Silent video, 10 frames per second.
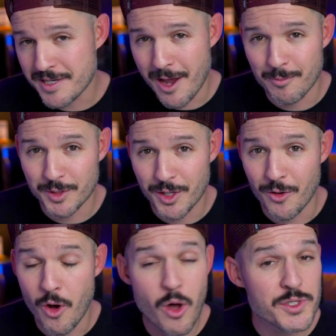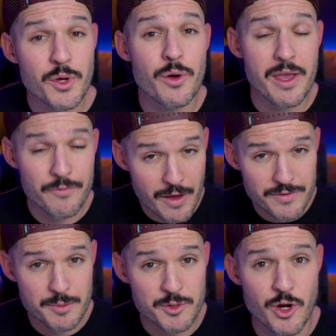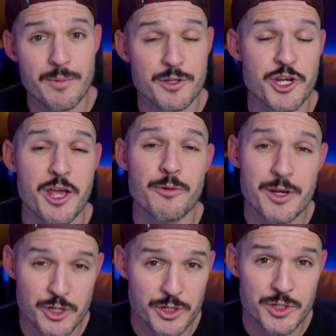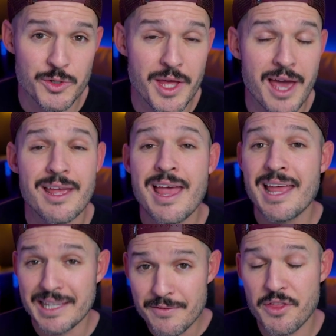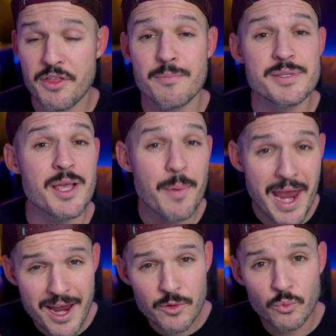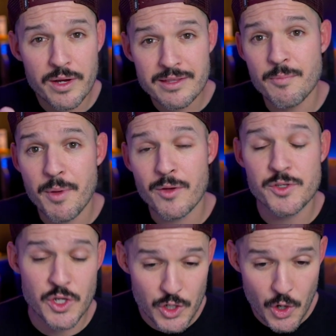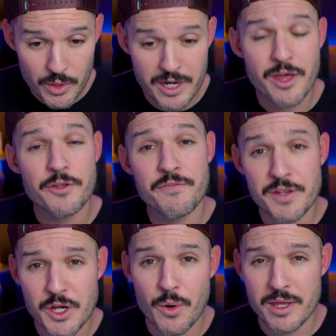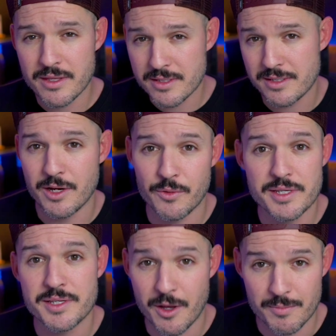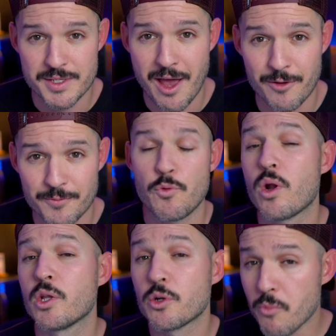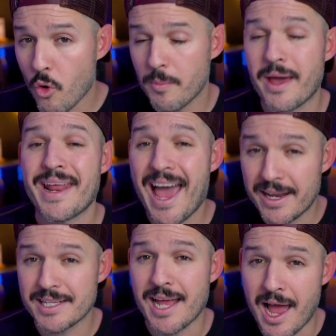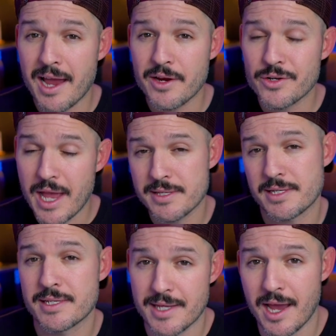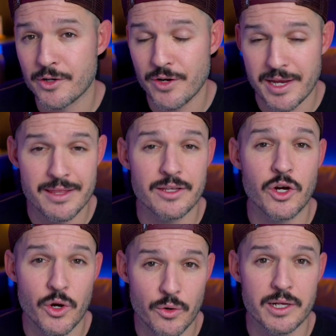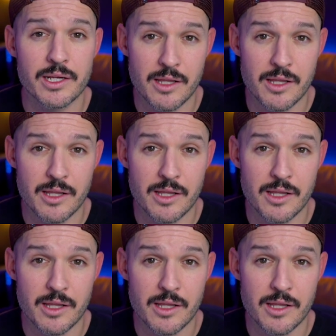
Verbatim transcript: down below. Also, if you haven't subscribed to the channel, make sure you do that. Leave a thumbs up and ring the bell so you know when another video in this series comes out. If you want to learn more about how to get hired as a designer in the current